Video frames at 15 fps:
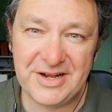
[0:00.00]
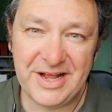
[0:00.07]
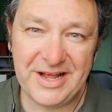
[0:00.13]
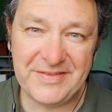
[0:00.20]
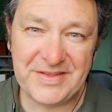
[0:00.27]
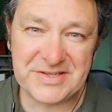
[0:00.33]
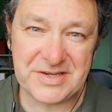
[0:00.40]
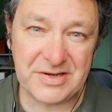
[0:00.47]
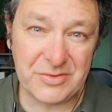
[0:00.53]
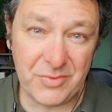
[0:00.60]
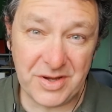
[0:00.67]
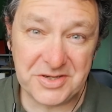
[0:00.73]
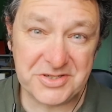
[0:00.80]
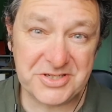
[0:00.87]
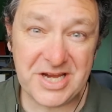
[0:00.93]
there's only
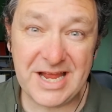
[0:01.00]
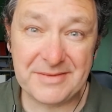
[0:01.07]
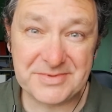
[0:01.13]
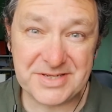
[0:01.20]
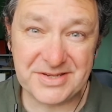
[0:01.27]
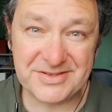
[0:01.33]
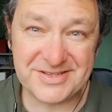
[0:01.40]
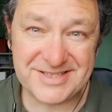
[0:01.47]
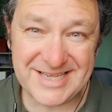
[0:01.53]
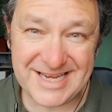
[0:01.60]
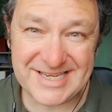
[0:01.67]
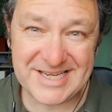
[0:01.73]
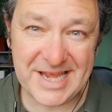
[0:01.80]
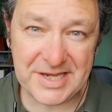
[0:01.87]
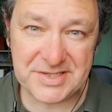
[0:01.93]
one chapter that
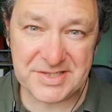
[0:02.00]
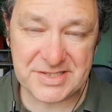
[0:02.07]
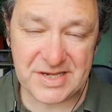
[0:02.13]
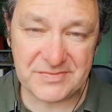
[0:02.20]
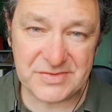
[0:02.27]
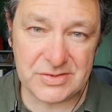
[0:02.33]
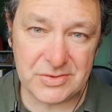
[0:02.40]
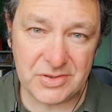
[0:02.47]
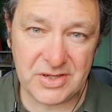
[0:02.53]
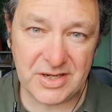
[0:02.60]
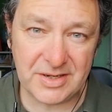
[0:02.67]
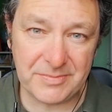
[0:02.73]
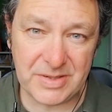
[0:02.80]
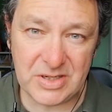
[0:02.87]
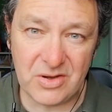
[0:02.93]
dedicates itself to
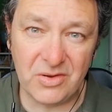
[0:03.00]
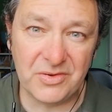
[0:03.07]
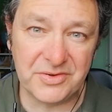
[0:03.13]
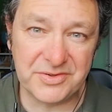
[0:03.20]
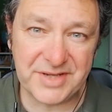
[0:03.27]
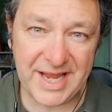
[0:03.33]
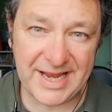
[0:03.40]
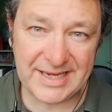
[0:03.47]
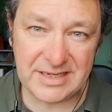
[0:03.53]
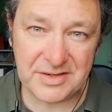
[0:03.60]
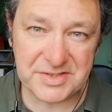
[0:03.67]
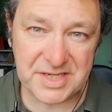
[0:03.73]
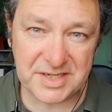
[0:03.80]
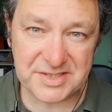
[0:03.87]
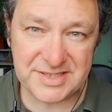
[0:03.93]
looking beyond
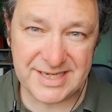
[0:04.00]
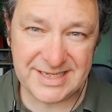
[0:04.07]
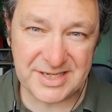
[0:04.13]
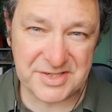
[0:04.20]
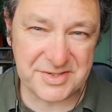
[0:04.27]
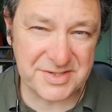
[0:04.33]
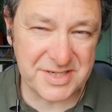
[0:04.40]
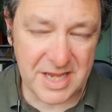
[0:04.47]
Anglo-Saxon England.